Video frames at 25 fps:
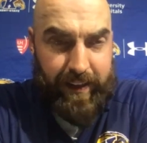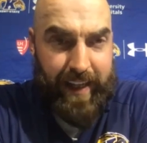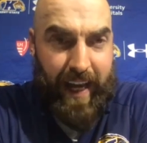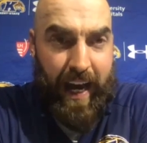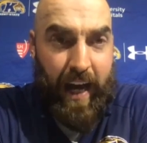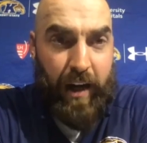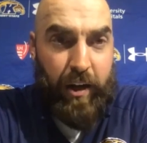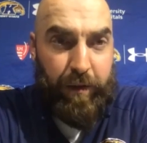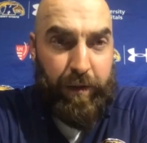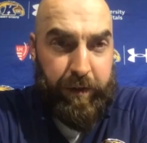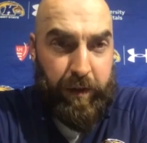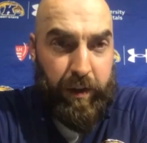a
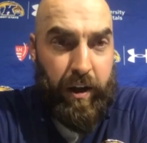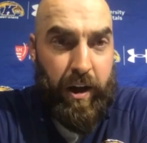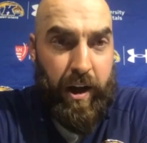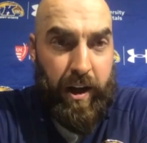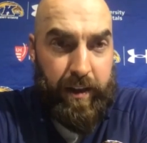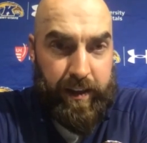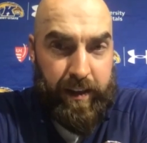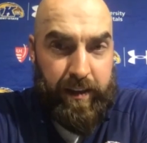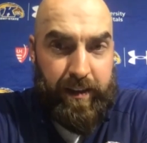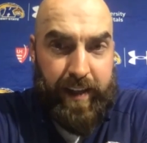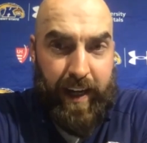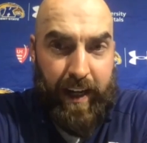tackle for
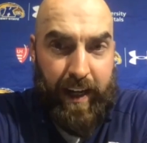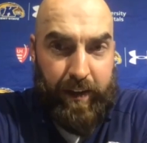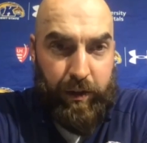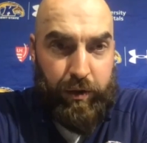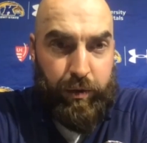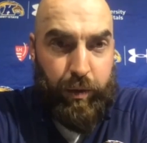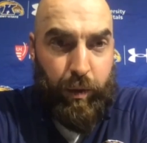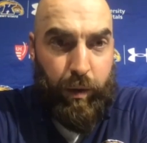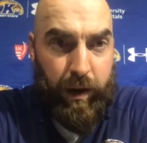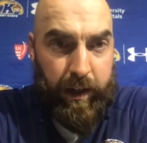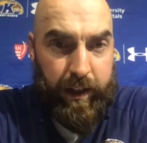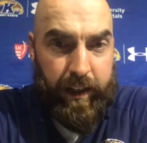loss inside the
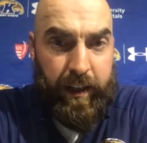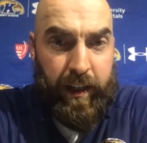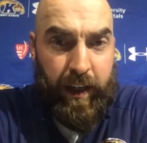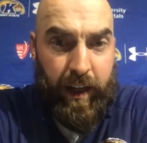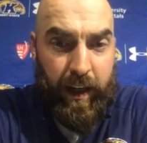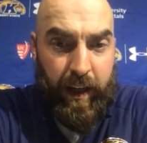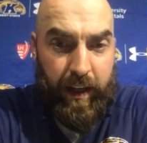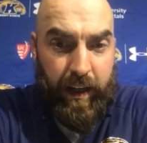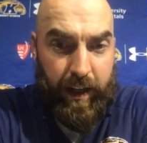20